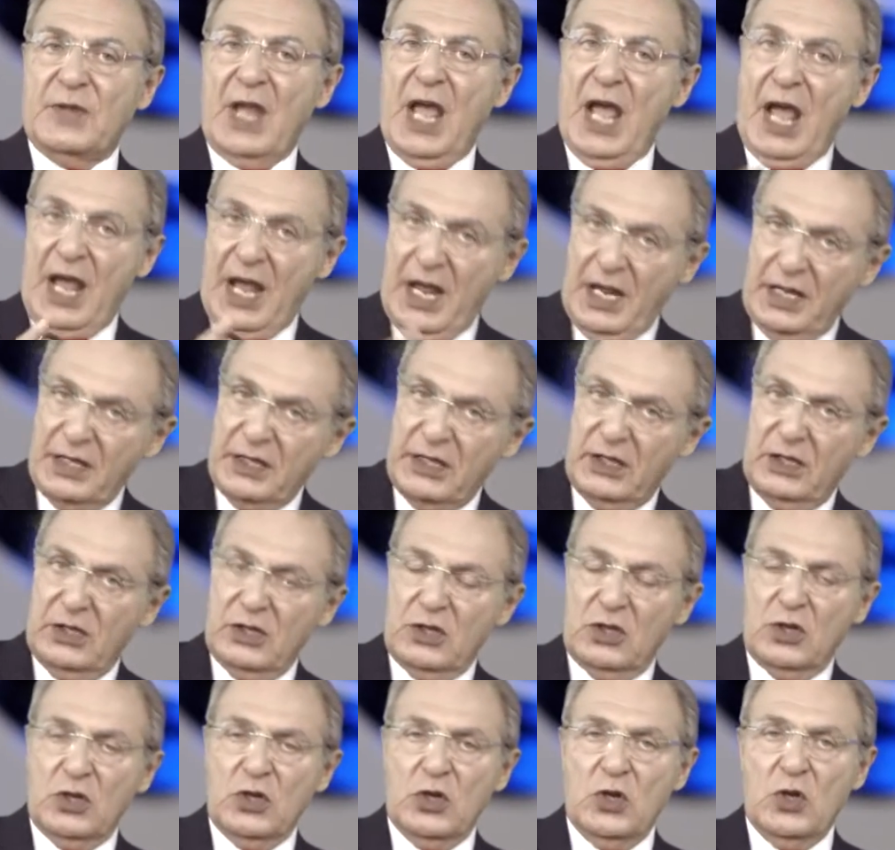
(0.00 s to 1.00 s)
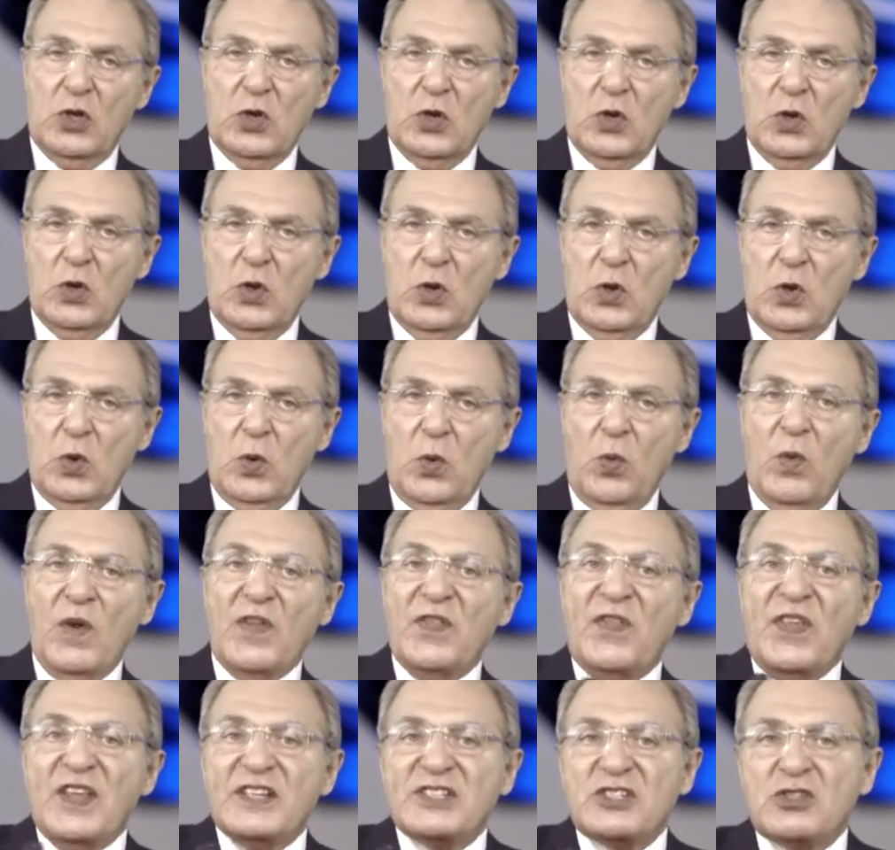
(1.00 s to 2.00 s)
And
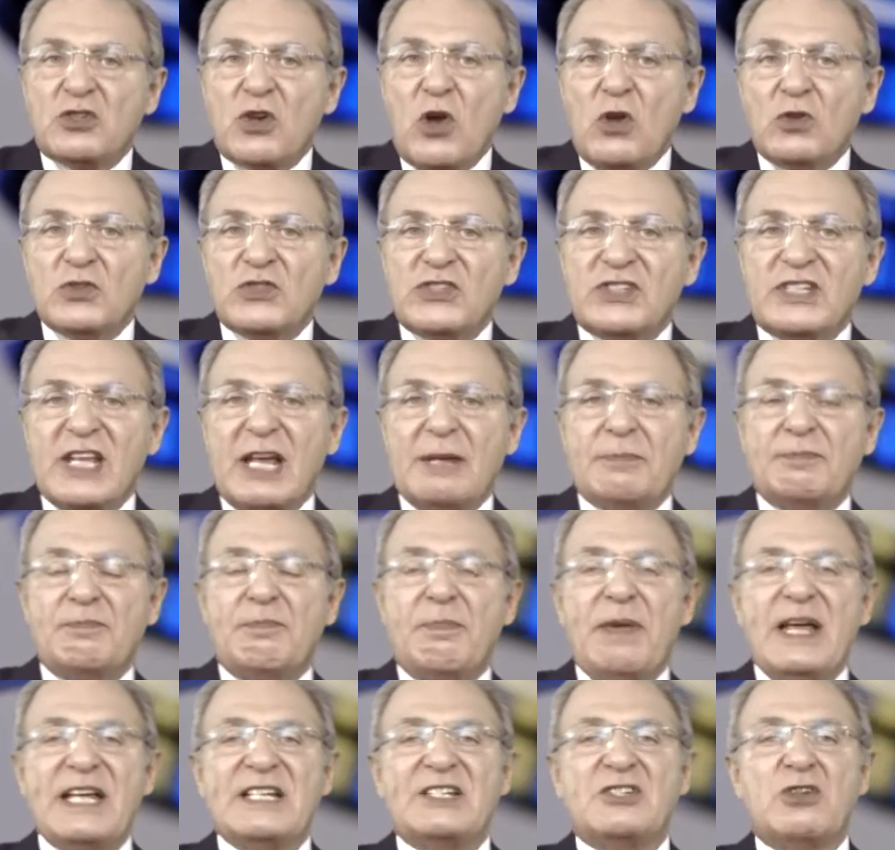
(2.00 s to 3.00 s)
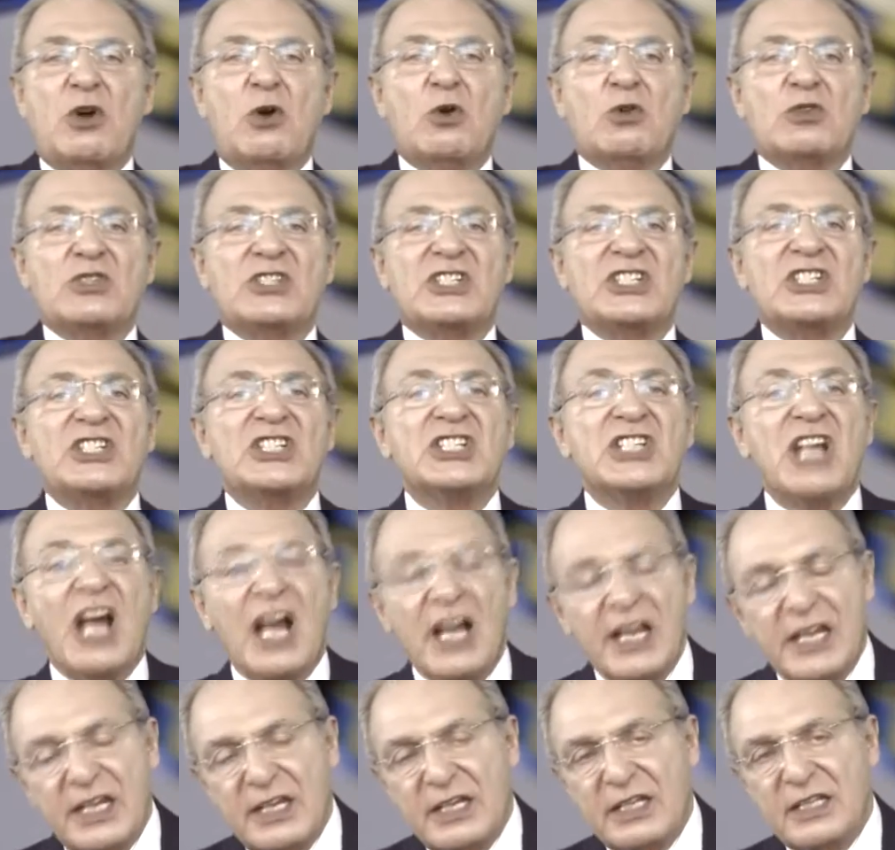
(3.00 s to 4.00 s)
with this concept based on
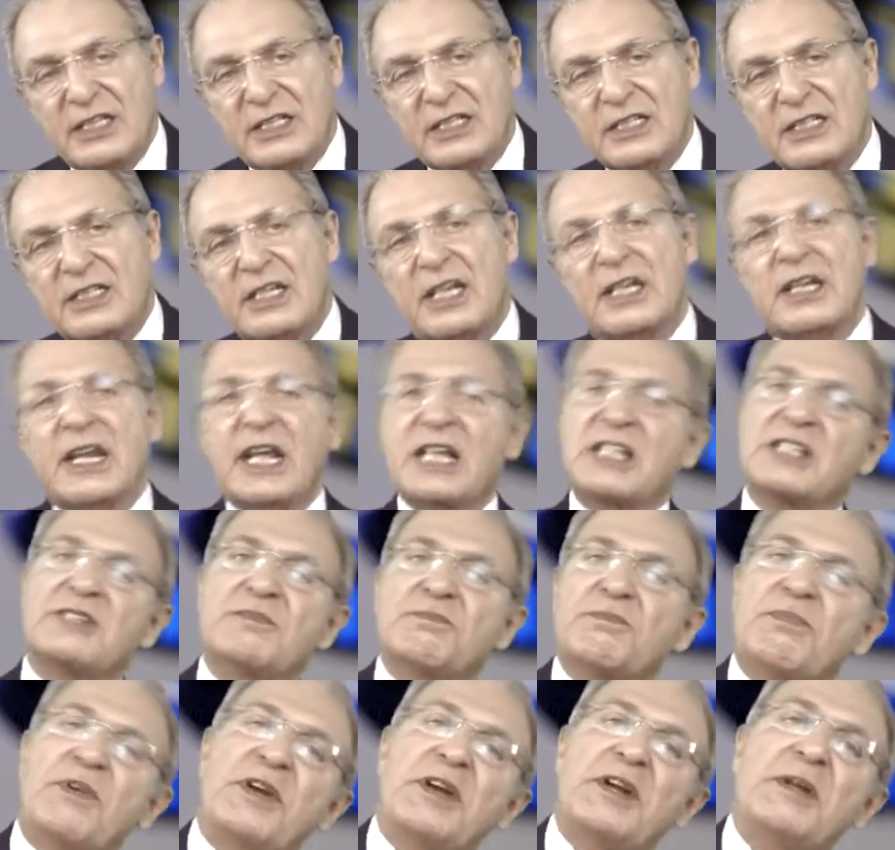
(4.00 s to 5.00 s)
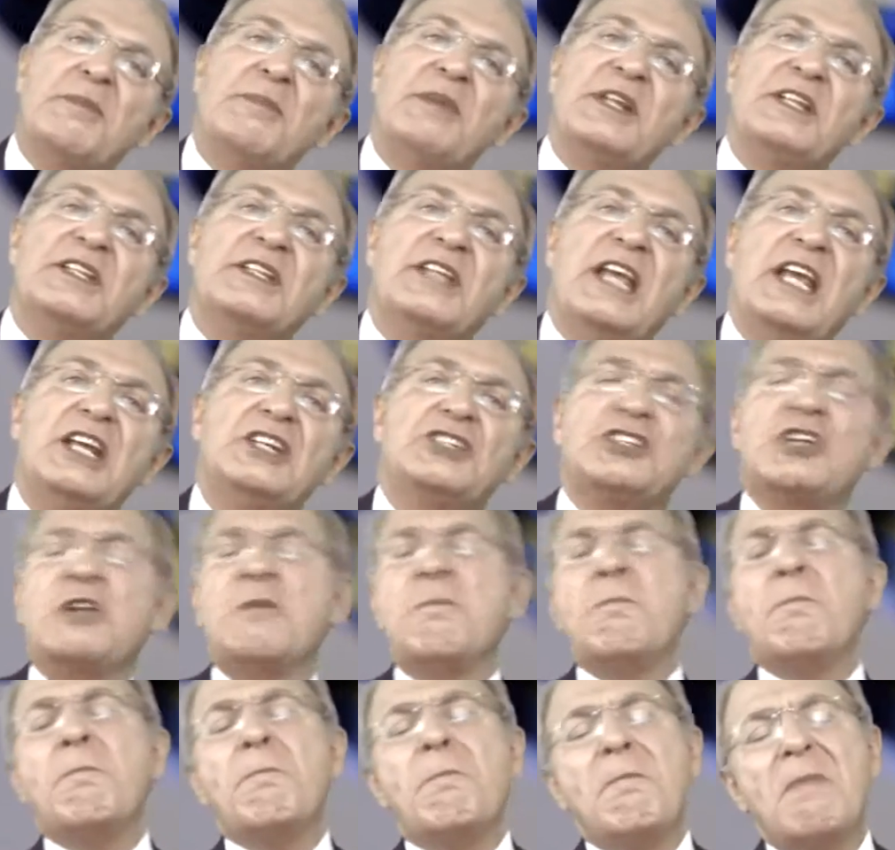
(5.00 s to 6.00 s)
science and
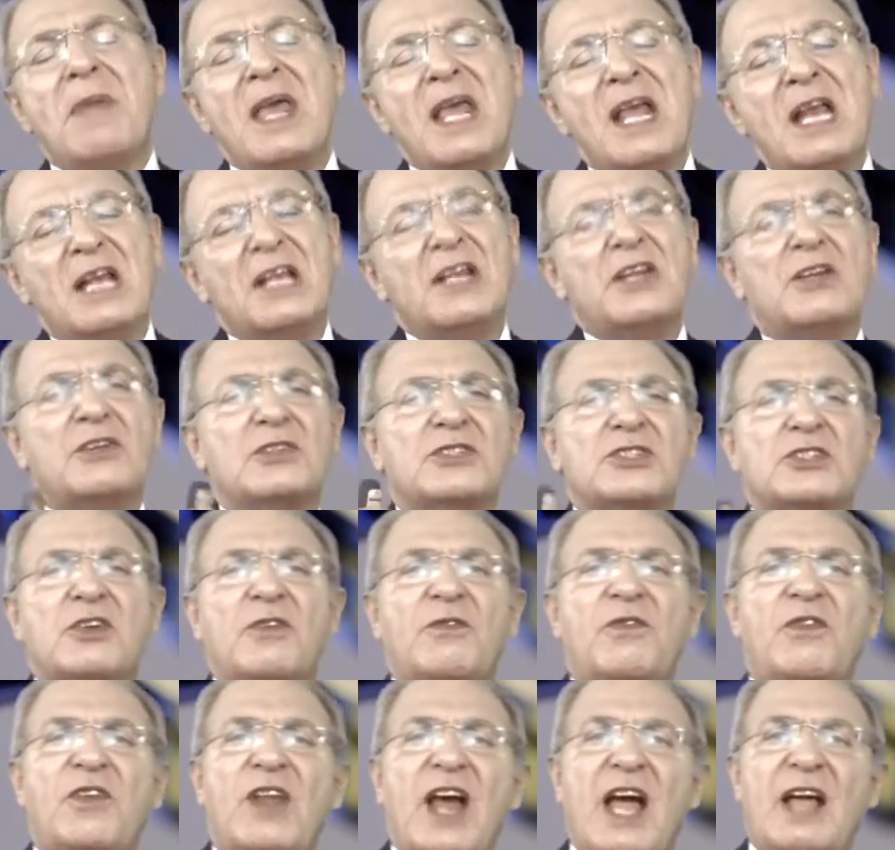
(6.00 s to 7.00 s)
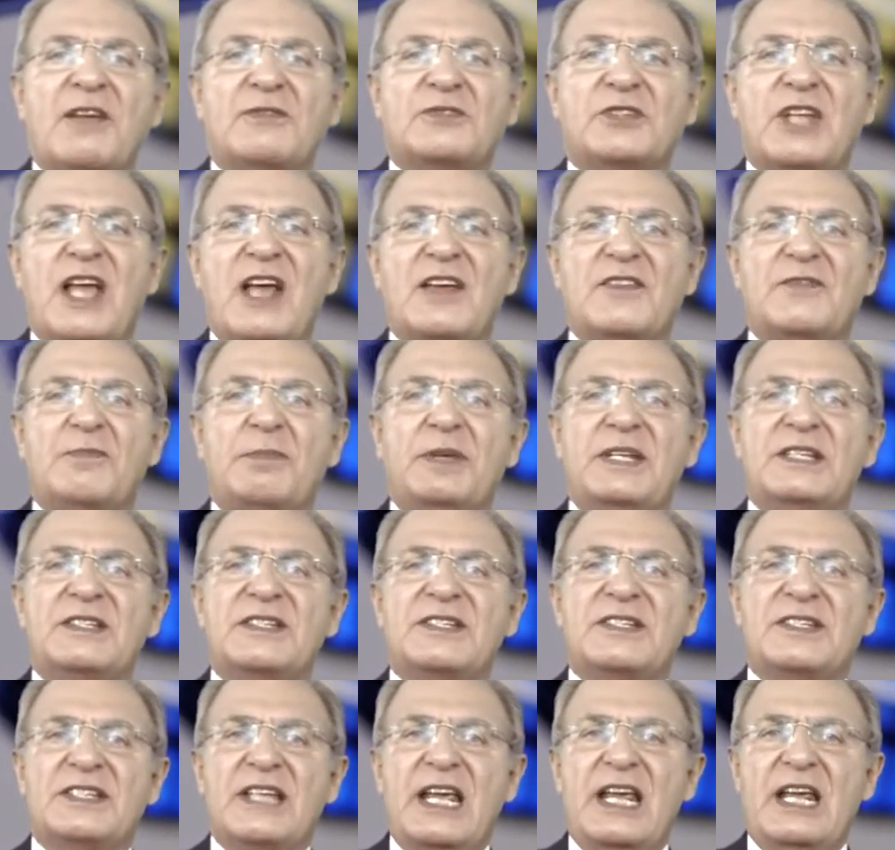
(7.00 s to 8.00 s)
experimentation, millions of lives have been
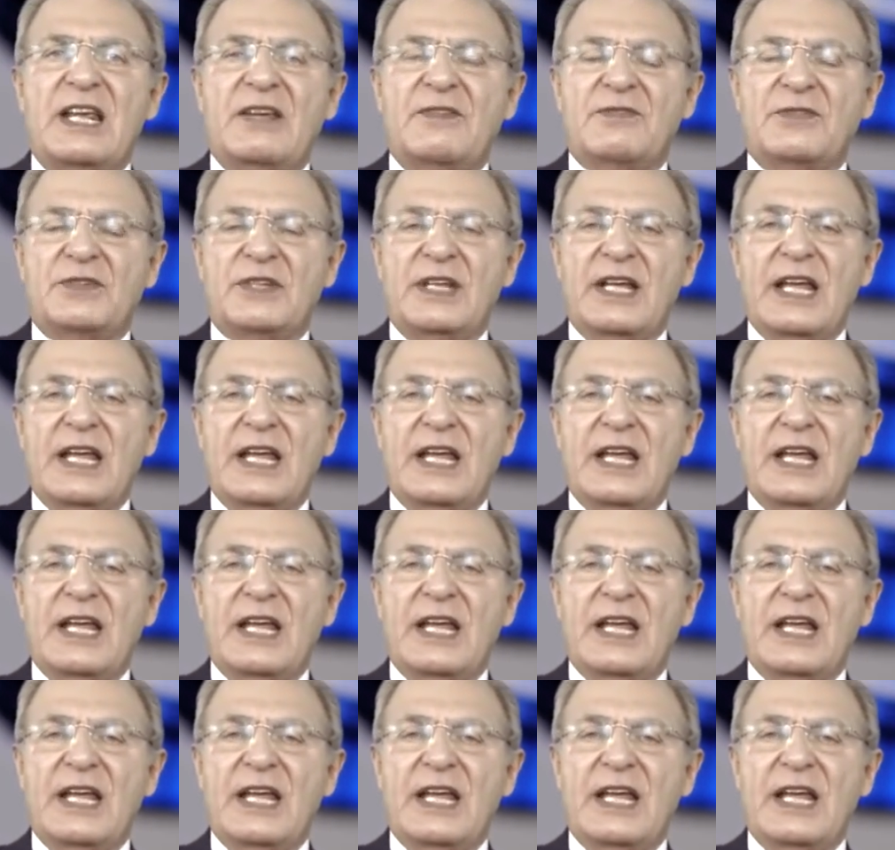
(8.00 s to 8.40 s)
saved